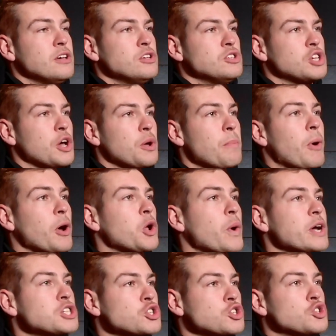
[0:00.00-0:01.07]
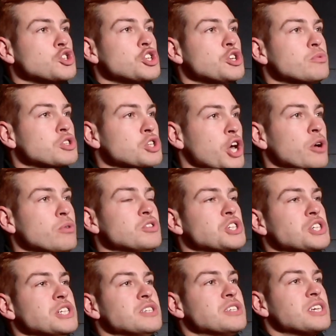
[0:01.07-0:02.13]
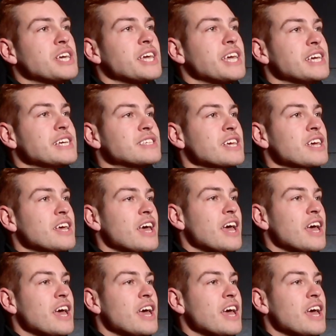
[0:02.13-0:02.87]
So my question to you as coaches is,